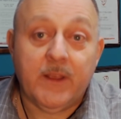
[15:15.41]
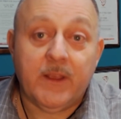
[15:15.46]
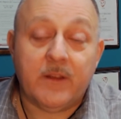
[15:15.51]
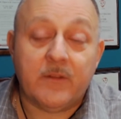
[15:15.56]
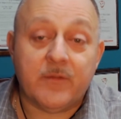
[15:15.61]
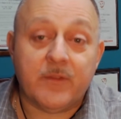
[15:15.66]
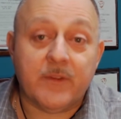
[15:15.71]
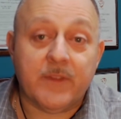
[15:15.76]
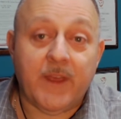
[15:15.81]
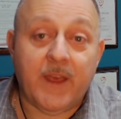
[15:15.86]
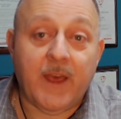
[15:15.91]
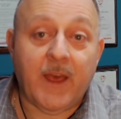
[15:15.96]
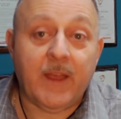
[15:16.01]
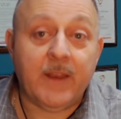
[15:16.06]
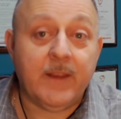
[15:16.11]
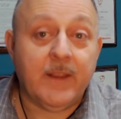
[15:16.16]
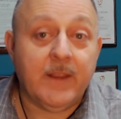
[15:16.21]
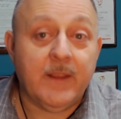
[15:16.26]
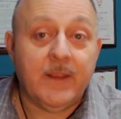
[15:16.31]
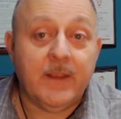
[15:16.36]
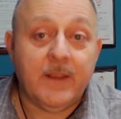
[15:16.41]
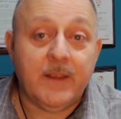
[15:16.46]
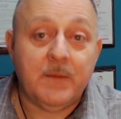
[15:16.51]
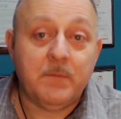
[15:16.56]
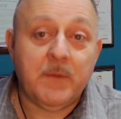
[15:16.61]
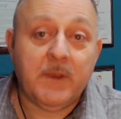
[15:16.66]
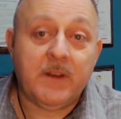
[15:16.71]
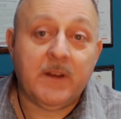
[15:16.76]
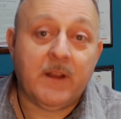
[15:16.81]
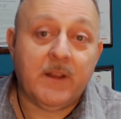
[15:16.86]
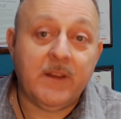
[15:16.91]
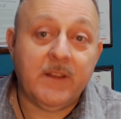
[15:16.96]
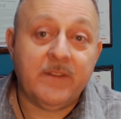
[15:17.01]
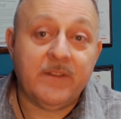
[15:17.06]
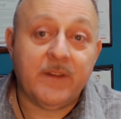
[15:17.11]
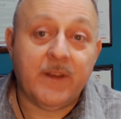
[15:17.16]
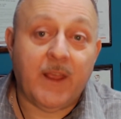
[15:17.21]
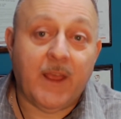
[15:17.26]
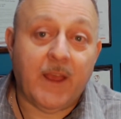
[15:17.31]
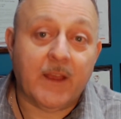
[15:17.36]
And for that, he may not
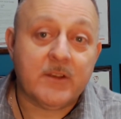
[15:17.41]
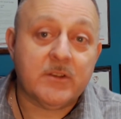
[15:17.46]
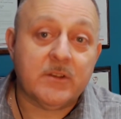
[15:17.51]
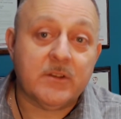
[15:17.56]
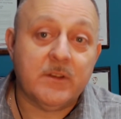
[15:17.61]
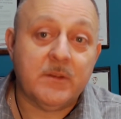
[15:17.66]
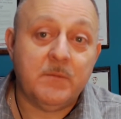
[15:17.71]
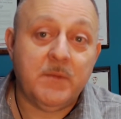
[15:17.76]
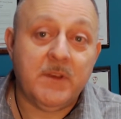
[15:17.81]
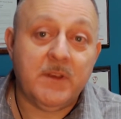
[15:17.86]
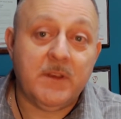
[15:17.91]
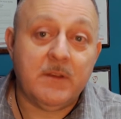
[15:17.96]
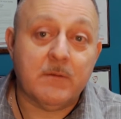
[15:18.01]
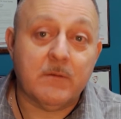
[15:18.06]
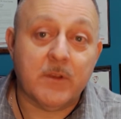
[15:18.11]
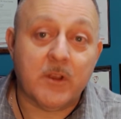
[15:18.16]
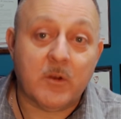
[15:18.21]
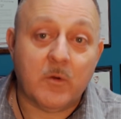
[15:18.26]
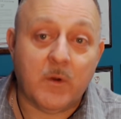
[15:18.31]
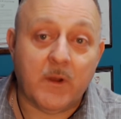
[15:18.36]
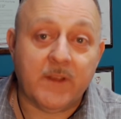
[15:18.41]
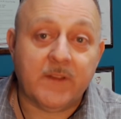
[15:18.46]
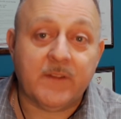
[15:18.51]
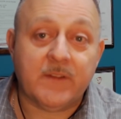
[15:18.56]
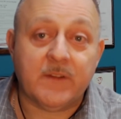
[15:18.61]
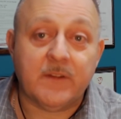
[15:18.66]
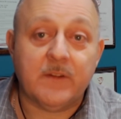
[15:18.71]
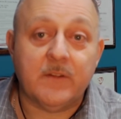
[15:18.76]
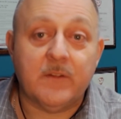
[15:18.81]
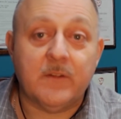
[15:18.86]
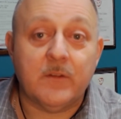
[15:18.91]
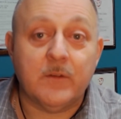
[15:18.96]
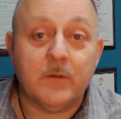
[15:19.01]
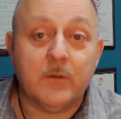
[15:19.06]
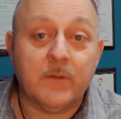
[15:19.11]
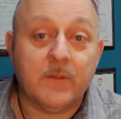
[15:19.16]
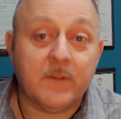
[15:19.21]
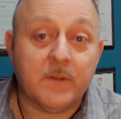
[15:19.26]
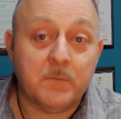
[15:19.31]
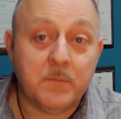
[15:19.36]
even actually be requested
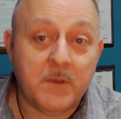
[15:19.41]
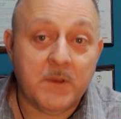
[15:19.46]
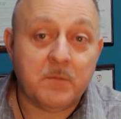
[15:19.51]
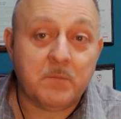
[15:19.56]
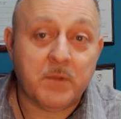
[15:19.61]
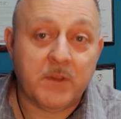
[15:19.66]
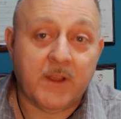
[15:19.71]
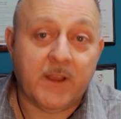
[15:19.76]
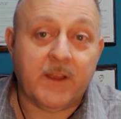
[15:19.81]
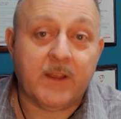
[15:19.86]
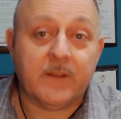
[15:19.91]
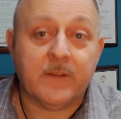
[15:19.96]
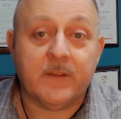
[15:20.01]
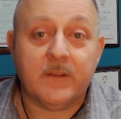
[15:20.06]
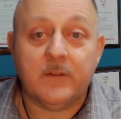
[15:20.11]
to submit plans.